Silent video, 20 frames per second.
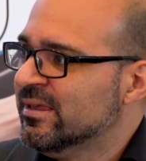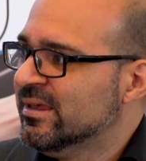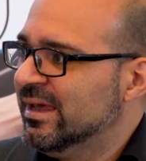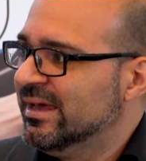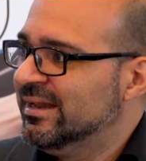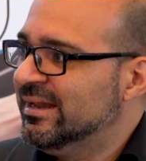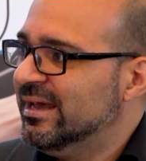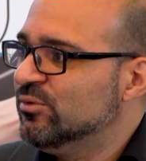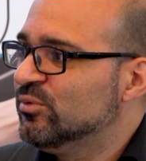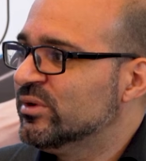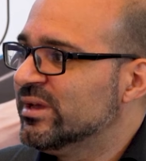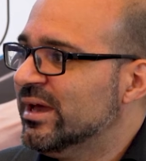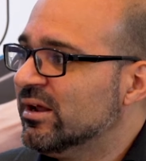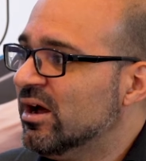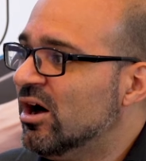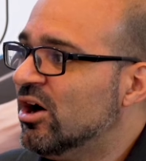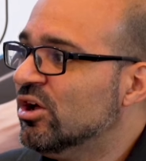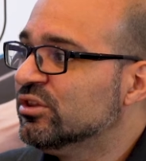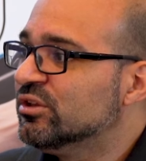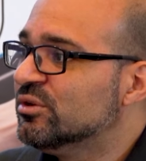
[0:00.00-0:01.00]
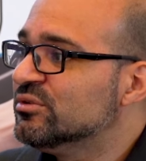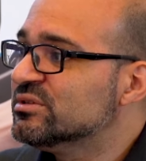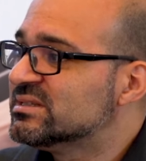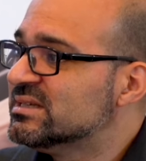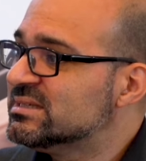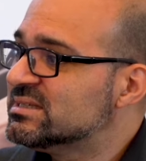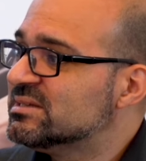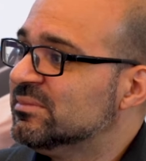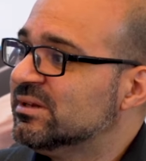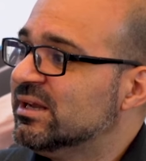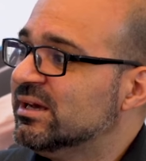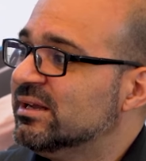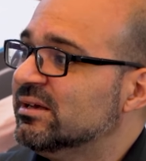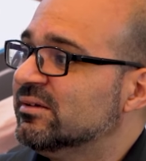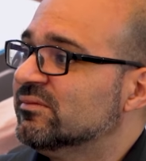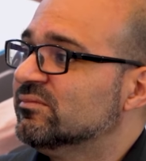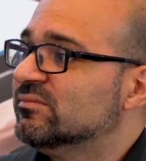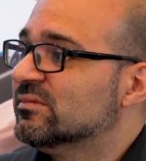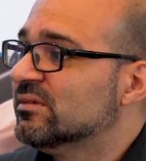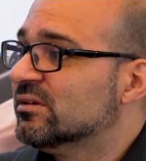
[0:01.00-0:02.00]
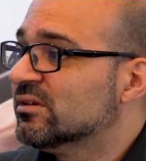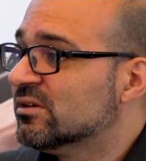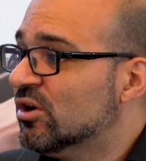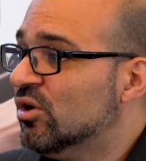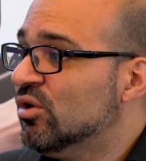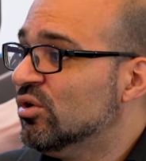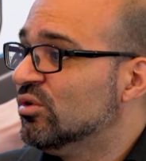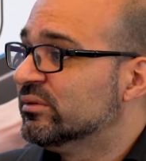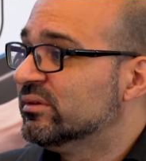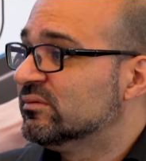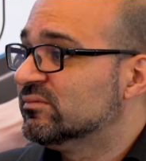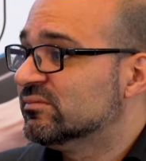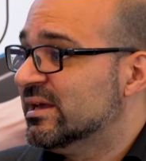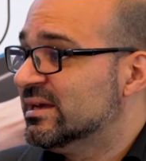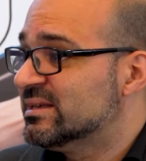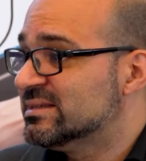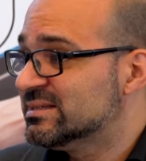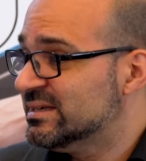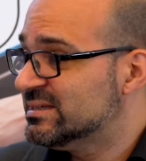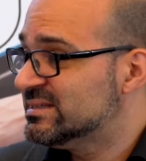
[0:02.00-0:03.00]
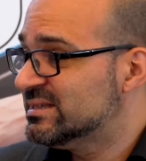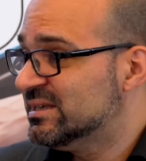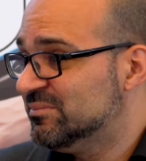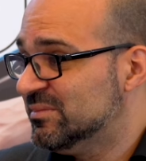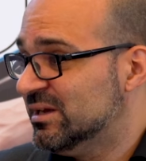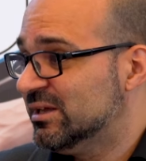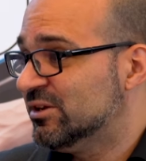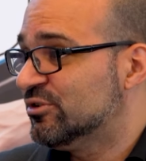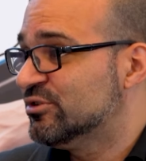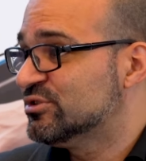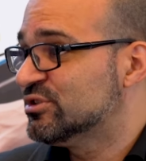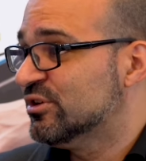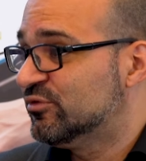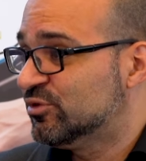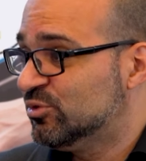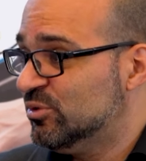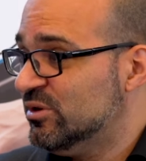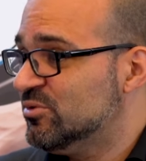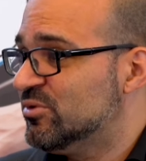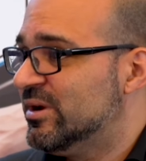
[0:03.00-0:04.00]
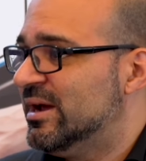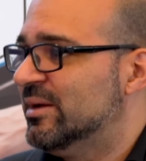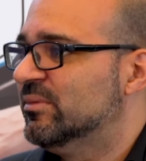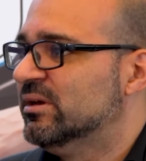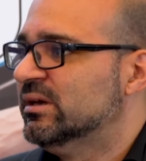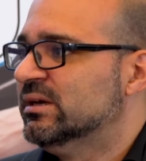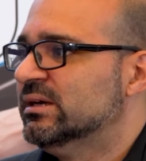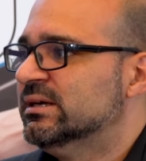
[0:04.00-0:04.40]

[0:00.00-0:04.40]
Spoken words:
And then we got all those disseminated gold, like 16 meters of tree ground.